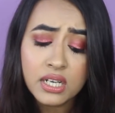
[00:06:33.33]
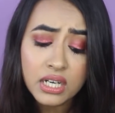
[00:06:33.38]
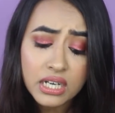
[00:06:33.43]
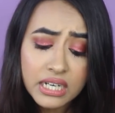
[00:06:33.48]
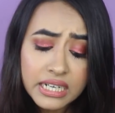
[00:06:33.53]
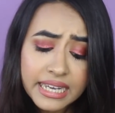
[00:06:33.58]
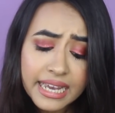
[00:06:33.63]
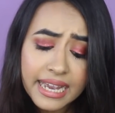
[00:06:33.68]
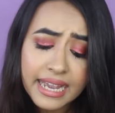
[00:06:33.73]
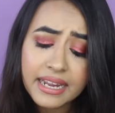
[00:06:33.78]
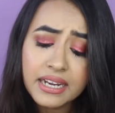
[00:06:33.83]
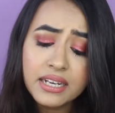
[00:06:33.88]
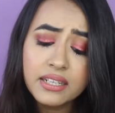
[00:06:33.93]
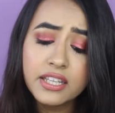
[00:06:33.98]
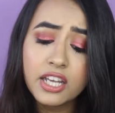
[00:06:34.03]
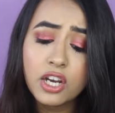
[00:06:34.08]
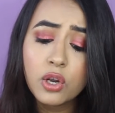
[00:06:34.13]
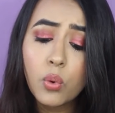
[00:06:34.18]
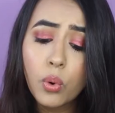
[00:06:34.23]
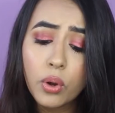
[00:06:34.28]
Again,
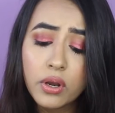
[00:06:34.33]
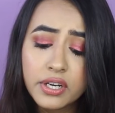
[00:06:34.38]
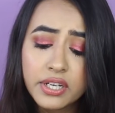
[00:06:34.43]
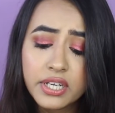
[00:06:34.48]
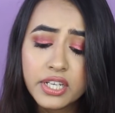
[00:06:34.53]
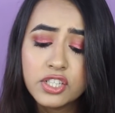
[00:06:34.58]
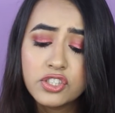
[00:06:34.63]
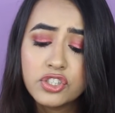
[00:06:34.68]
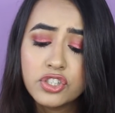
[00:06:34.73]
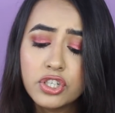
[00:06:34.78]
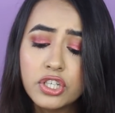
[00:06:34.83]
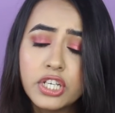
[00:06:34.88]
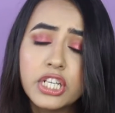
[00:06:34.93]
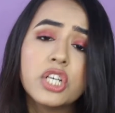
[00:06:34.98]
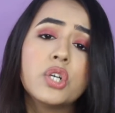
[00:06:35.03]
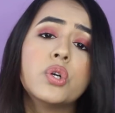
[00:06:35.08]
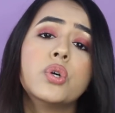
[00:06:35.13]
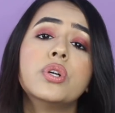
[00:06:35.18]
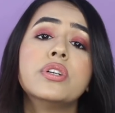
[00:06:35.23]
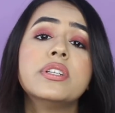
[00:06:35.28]
their quality is
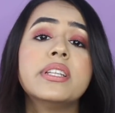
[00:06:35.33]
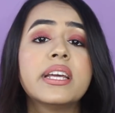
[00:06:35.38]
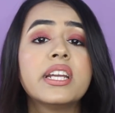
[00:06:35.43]
really good.